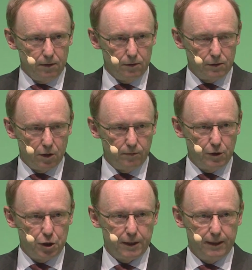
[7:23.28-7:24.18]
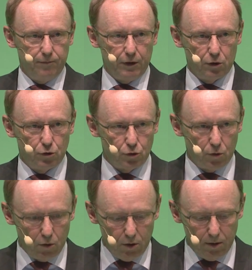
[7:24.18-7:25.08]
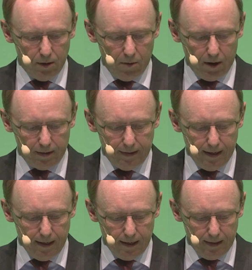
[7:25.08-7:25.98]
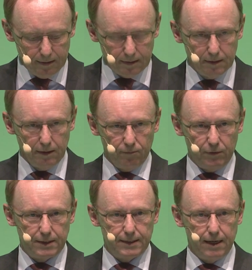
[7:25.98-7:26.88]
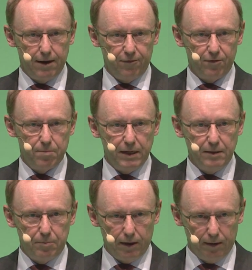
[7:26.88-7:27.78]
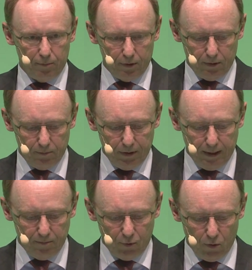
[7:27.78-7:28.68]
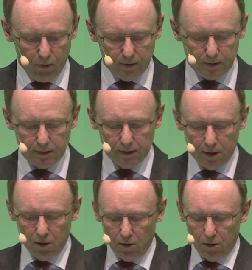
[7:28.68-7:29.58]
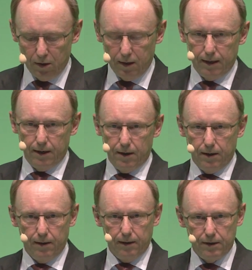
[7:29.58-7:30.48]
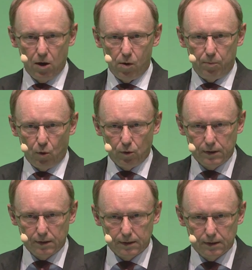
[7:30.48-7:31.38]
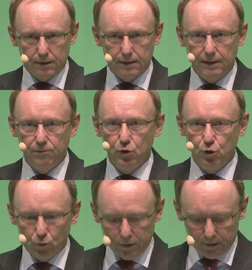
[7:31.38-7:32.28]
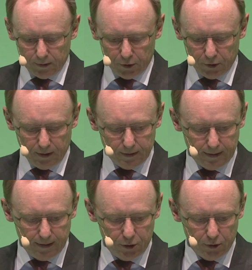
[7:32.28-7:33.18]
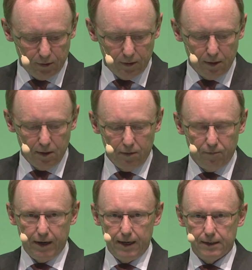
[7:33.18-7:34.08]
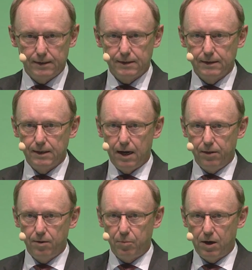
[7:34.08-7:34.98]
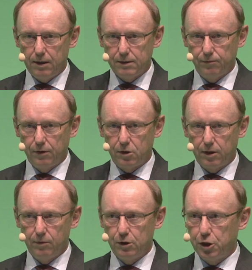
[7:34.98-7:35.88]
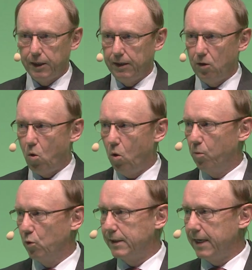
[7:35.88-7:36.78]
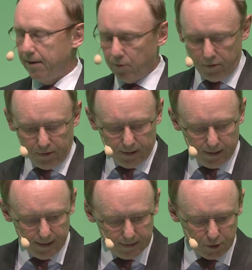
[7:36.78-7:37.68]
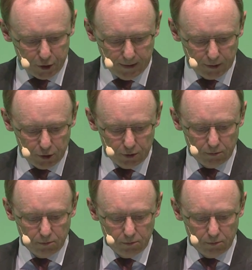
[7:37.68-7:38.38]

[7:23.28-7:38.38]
service chain we control among the airlines, we still have many pain, pain points uh, in our processes, even using digitization, whereas in other parts of the travel chain, almost everything has changed.